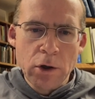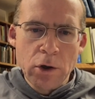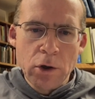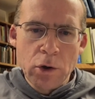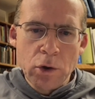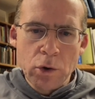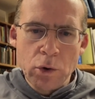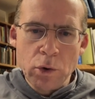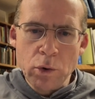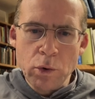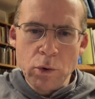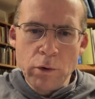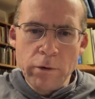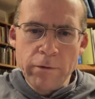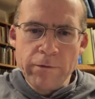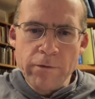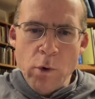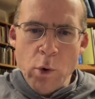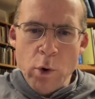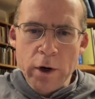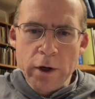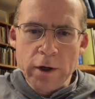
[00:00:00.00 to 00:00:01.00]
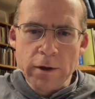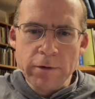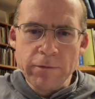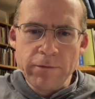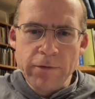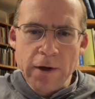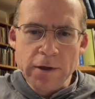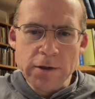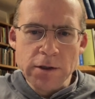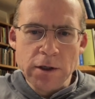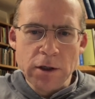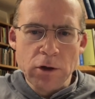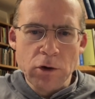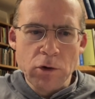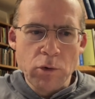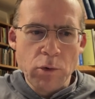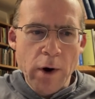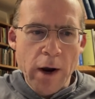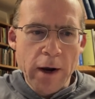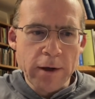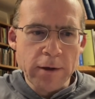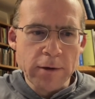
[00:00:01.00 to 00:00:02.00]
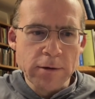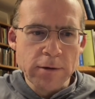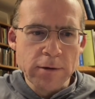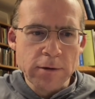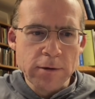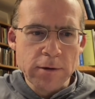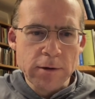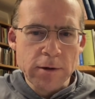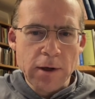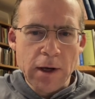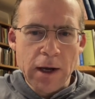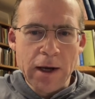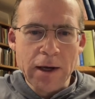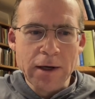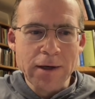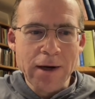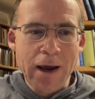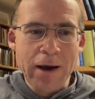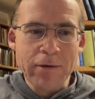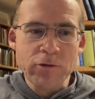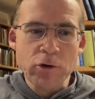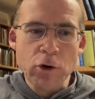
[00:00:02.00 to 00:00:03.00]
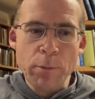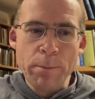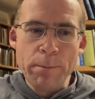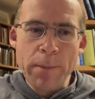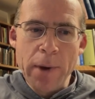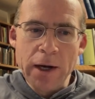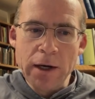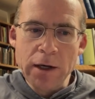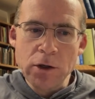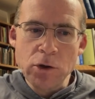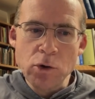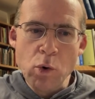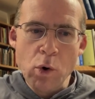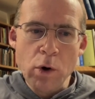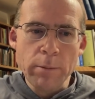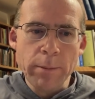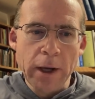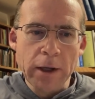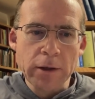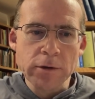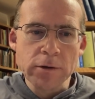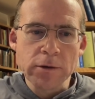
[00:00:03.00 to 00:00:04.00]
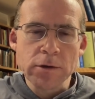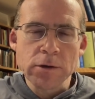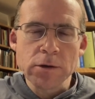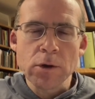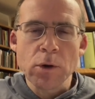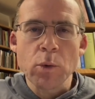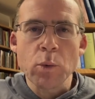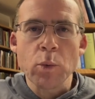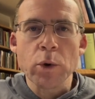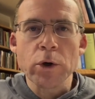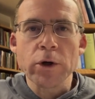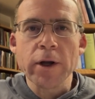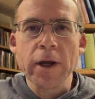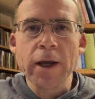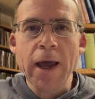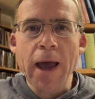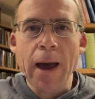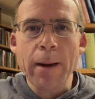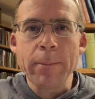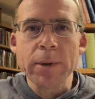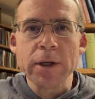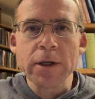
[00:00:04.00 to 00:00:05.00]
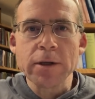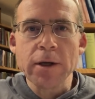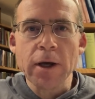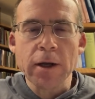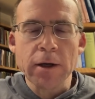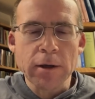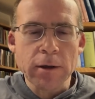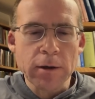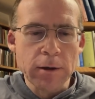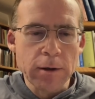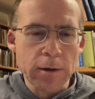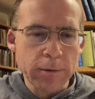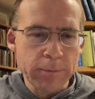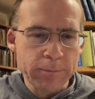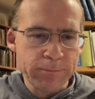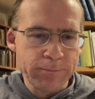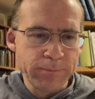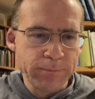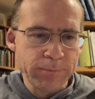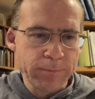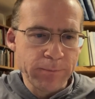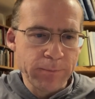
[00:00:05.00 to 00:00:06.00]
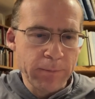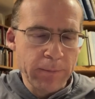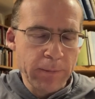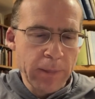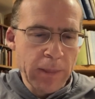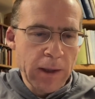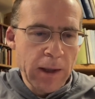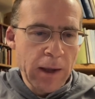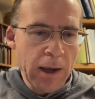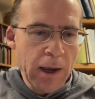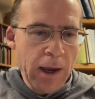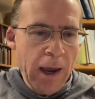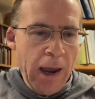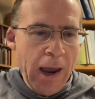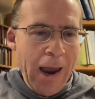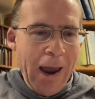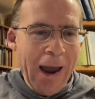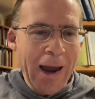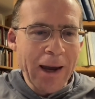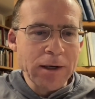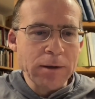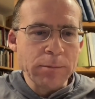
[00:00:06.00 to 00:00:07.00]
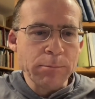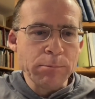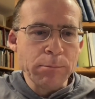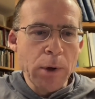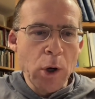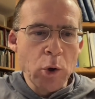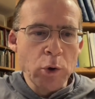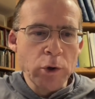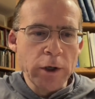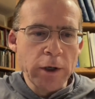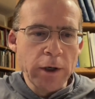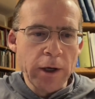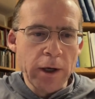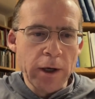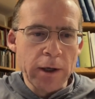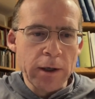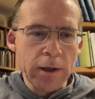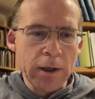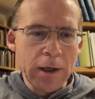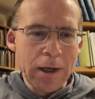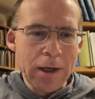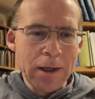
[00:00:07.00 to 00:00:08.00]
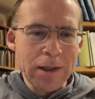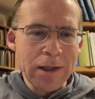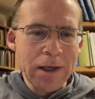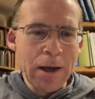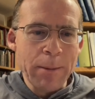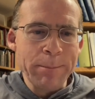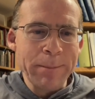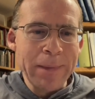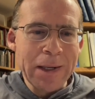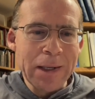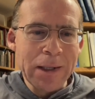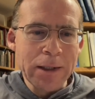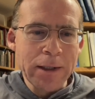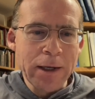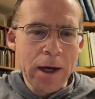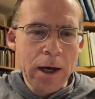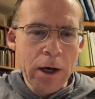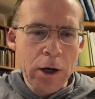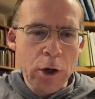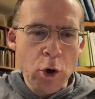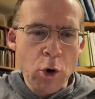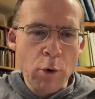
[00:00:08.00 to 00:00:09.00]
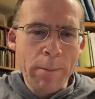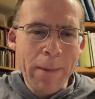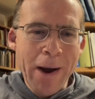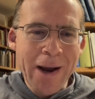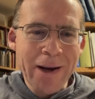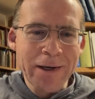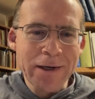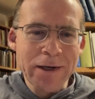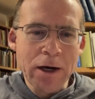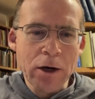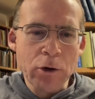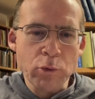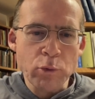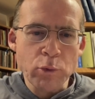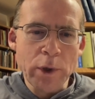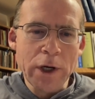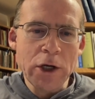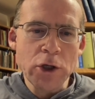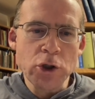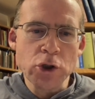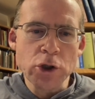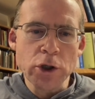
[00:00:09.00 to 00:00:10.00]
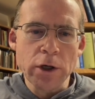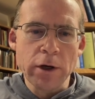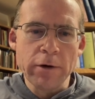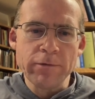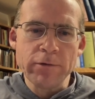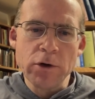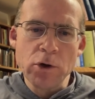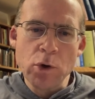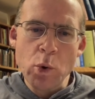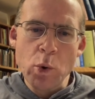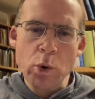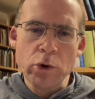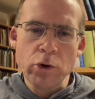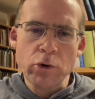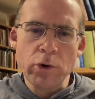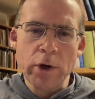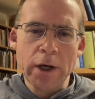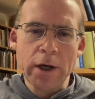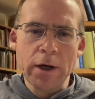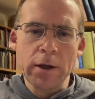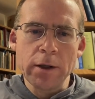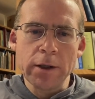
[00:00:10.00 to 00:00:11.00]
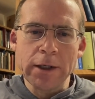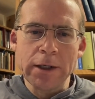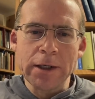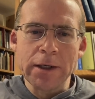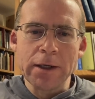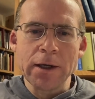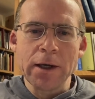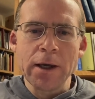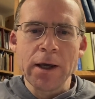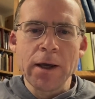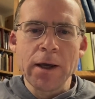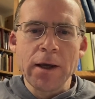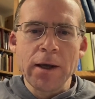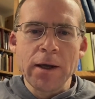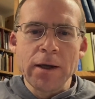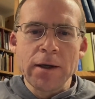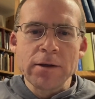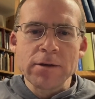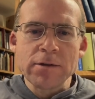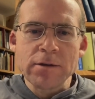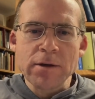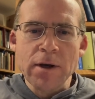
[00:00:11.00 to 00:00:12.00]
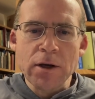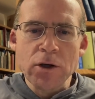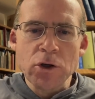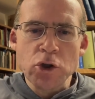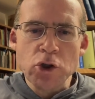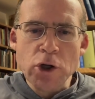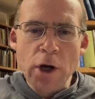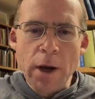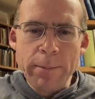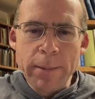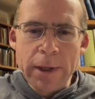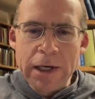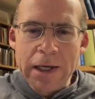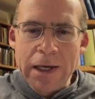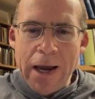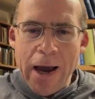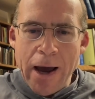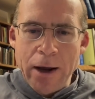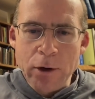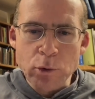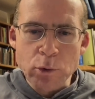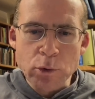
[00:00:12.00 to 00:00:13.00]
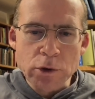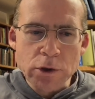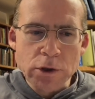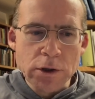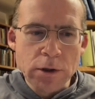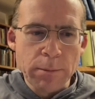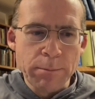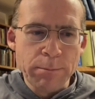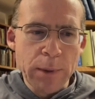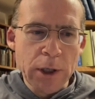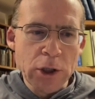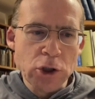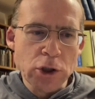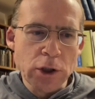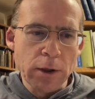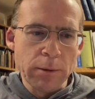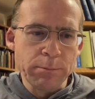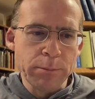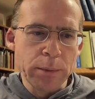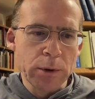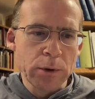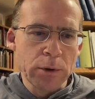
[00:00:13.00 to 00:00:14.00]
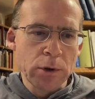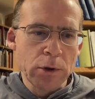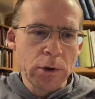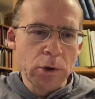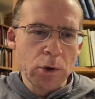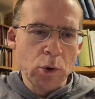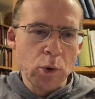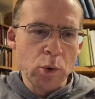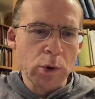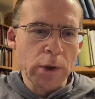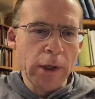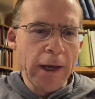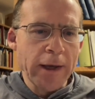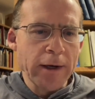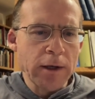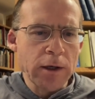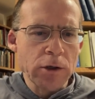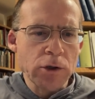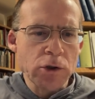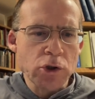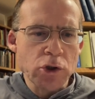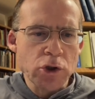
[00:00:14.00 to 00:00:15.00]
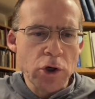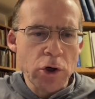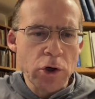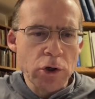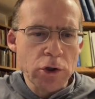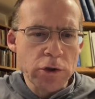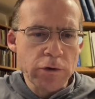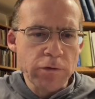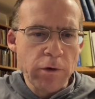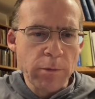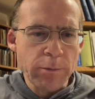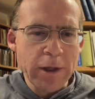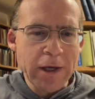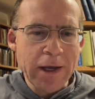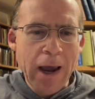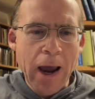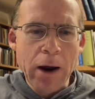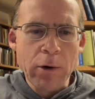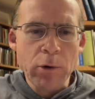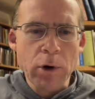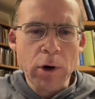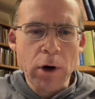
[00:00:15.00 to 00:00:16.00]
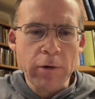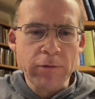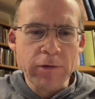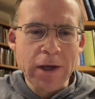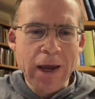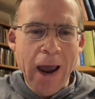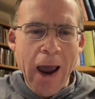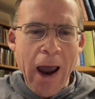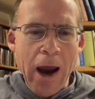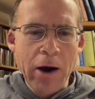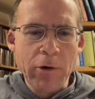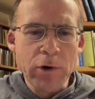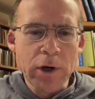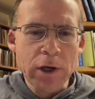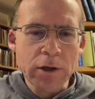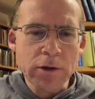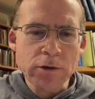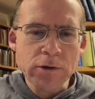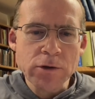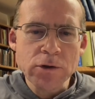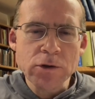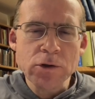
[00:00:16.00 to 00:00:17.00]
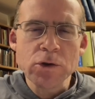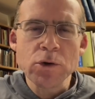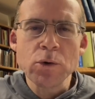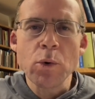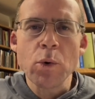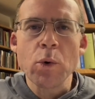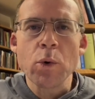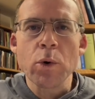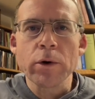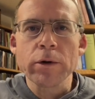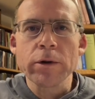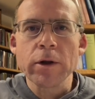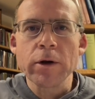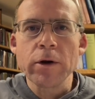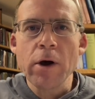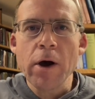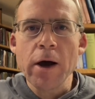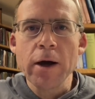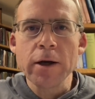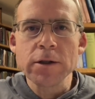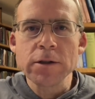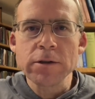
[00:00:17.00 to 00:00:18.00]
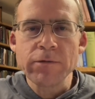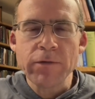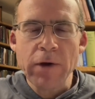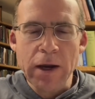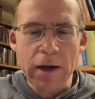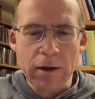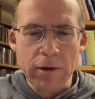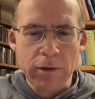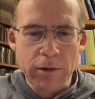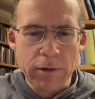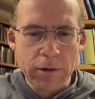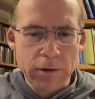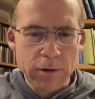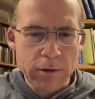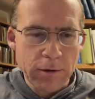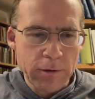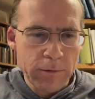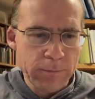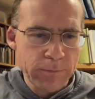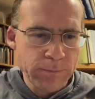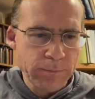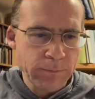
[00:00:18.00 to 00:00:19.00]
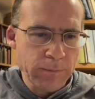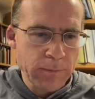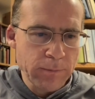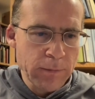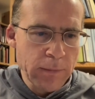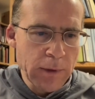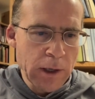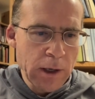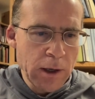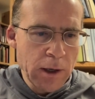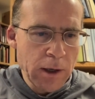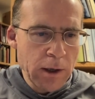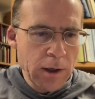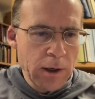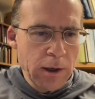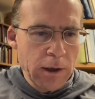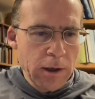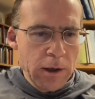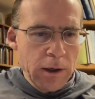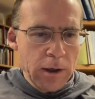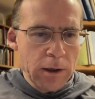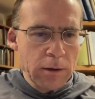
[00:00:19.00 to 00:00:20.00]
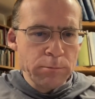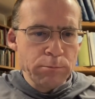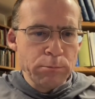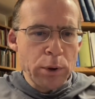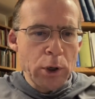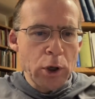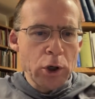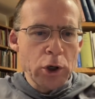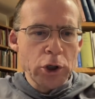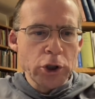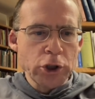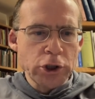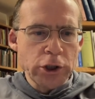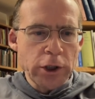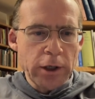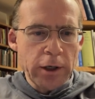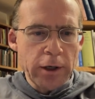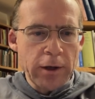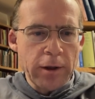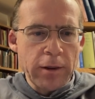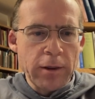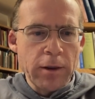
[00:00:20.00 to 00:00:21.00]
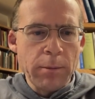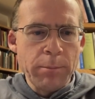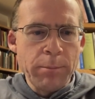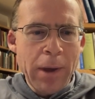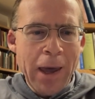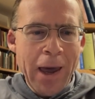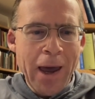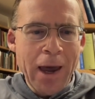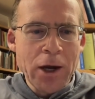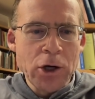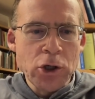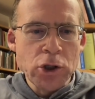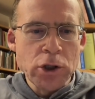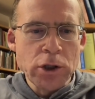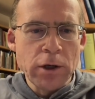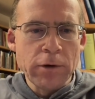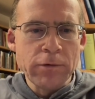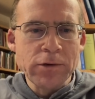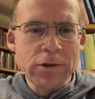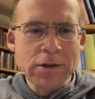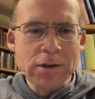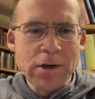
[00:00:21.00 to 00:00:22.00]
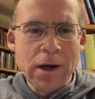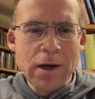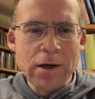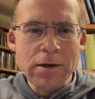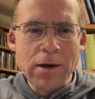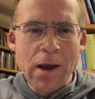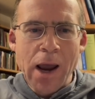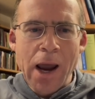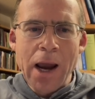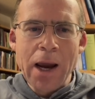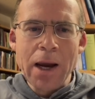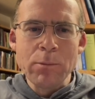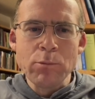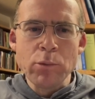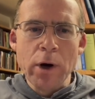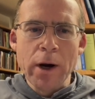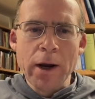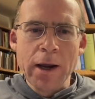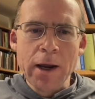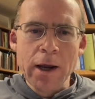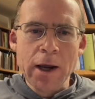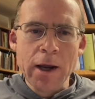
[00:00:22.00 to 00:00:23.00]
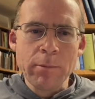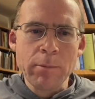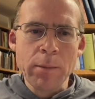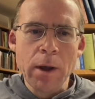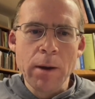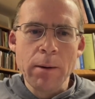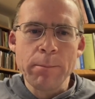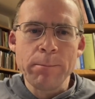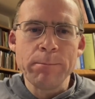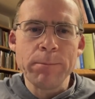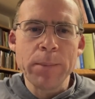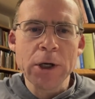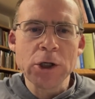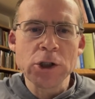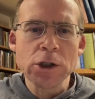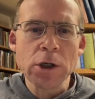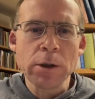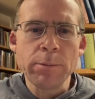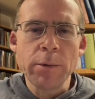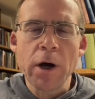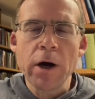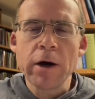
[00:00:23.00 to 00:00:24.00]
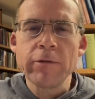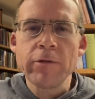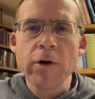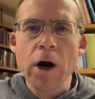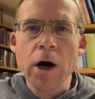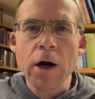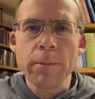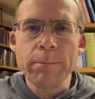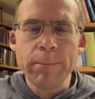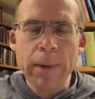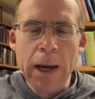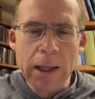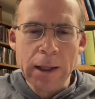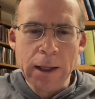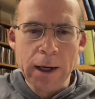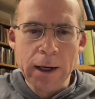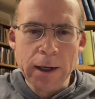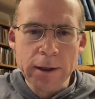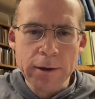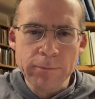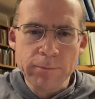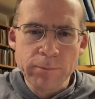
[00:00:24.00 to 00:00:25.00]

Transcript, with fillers: who, for confessing Christ, and after many torments, were decapitated. At Modena, in the Emilia Romagna region of northern Italy, St. Geminianus, bishop, who led his church from the error of the Arians to Orthodox faith. In Persia, the Passion of St. Abraham, Bishop of Arbela,